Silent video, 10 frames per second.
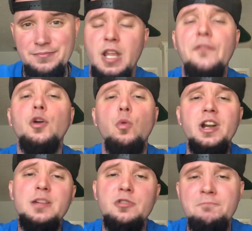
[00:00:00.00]
If you're
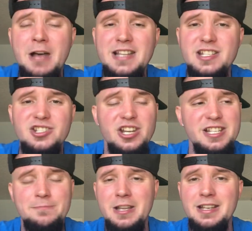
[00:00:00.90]
wanting to move past this
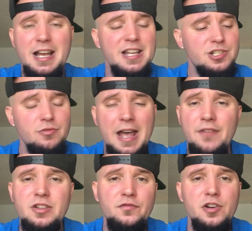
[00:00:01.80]
chest pain, guys, you
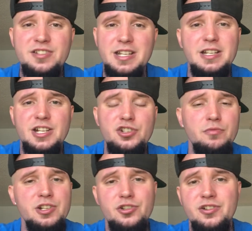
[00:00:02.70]
have to first get initial
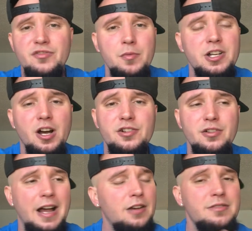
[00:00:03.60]
reassurance from a
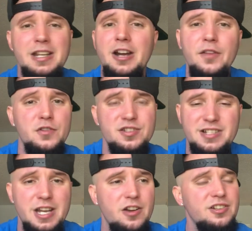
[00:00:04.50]
doctor. I don't care if you're
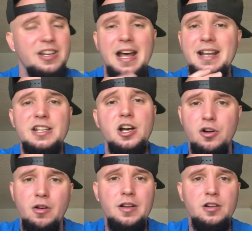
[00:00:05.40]
scared, you gotta
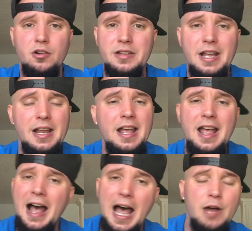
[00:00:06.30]
go, okay?
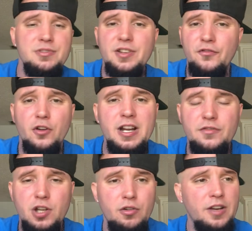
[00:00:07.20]
I was afraid
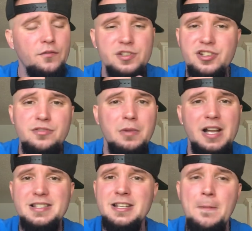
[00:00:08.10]
of going for 2
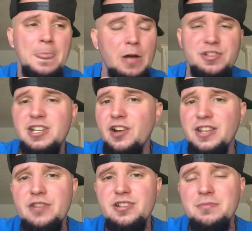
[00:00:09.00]
months. I was scared
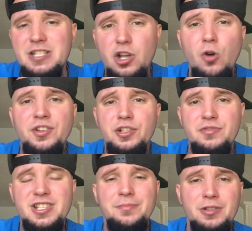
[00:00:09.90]
that I was gonna be told that there
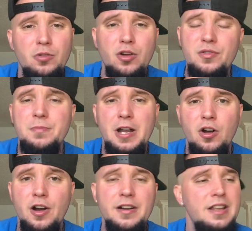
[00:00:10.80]
was something wrong with my
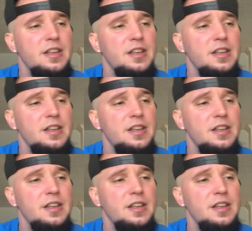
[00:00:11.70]
heart.